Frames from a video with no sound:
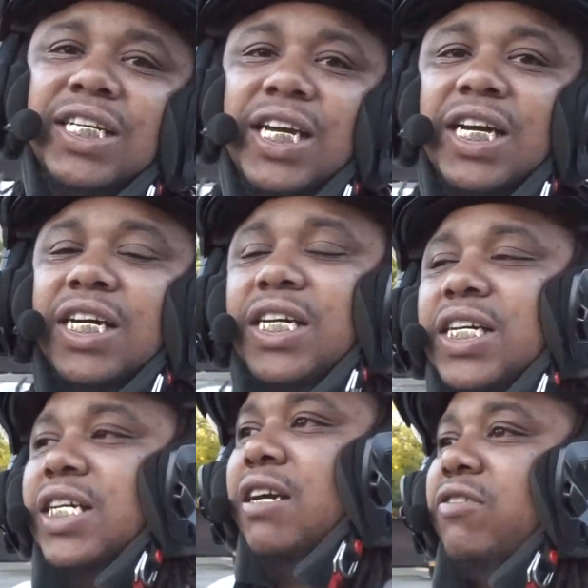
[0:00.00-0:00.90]
yeah,
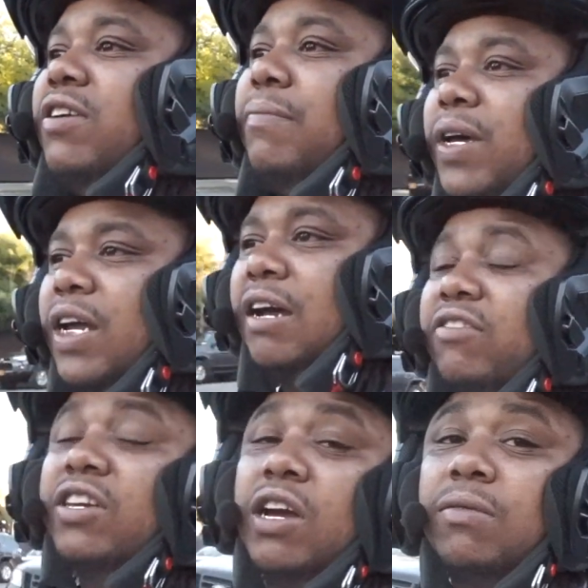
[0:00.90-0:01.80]
and that's it, man. I'll
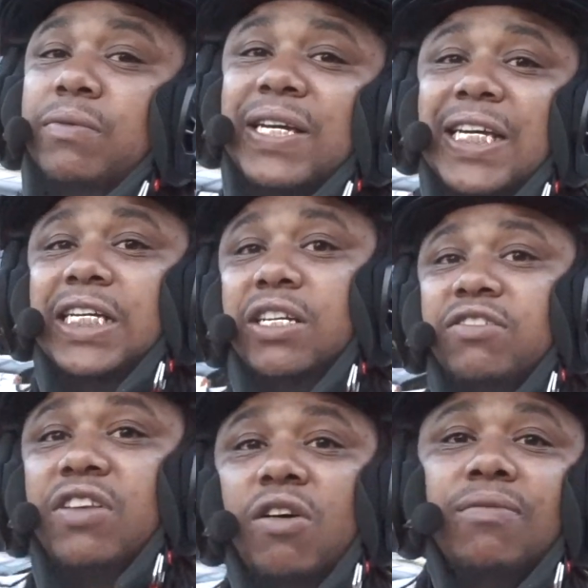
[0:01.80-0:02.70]
see y'all when we get in the
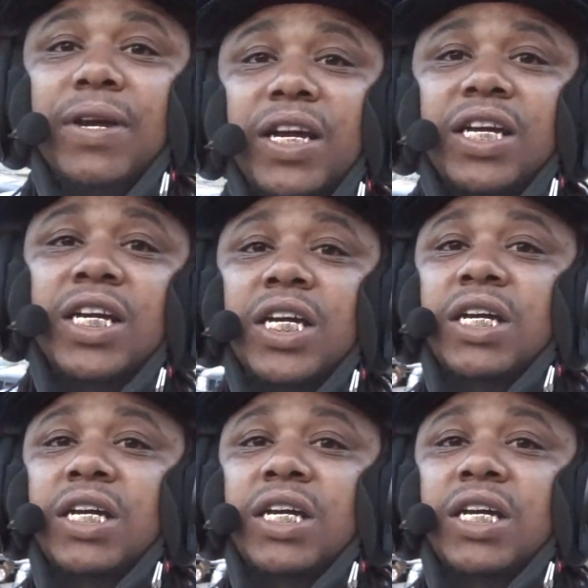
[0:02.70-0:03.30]
store, man.